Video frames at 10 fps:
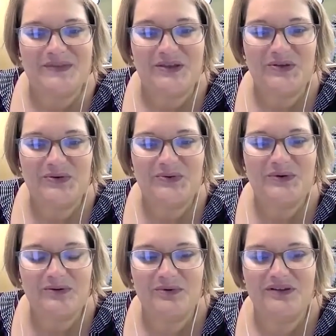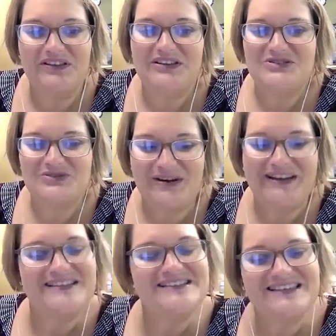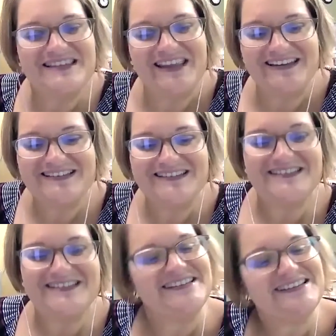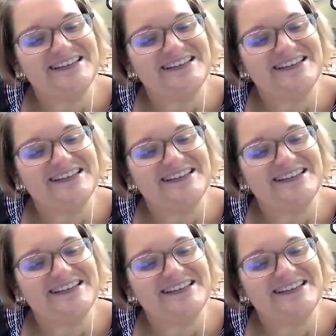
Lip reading: You will enjoy it. Thanks.